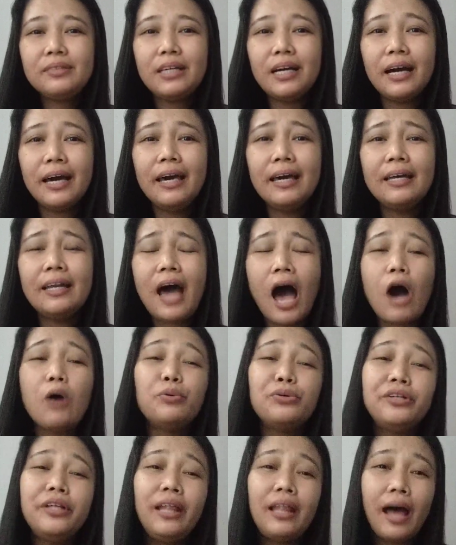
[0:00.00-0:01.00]
And I
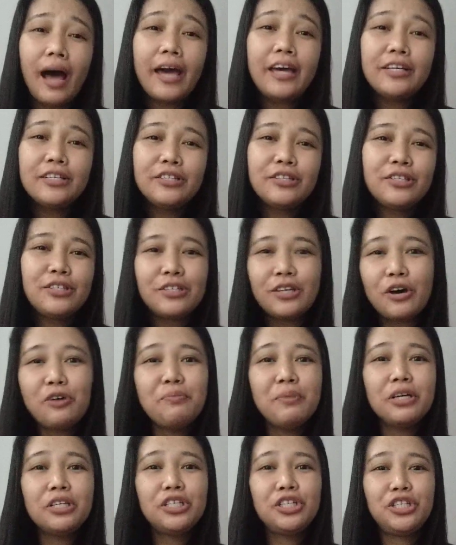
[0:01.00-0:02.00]
would like so
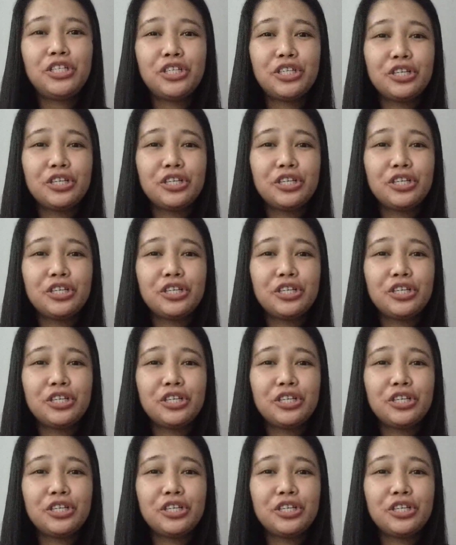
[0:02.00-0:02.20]
much to